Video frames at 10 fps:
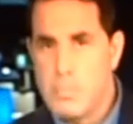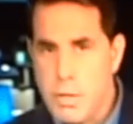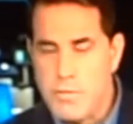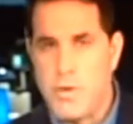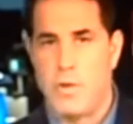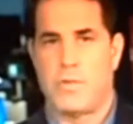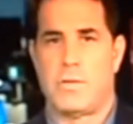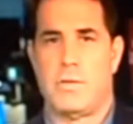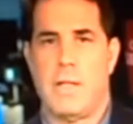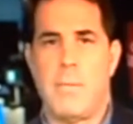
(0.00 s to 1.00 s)
But first,
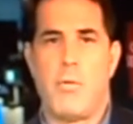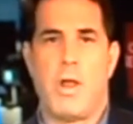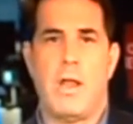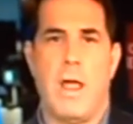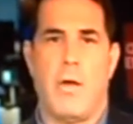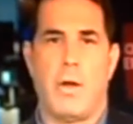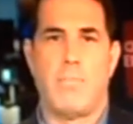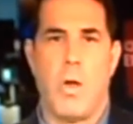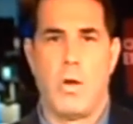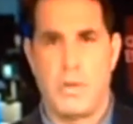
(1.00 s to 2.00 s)
let me bring in Eric
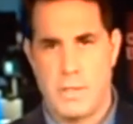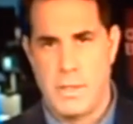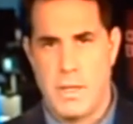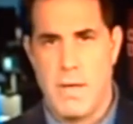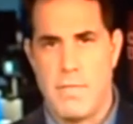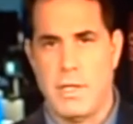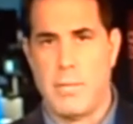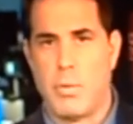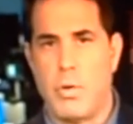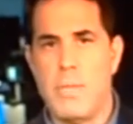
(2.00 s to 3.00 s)
Bowler of the
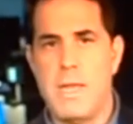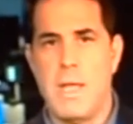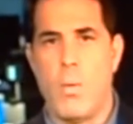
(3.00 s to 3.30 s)
liberal media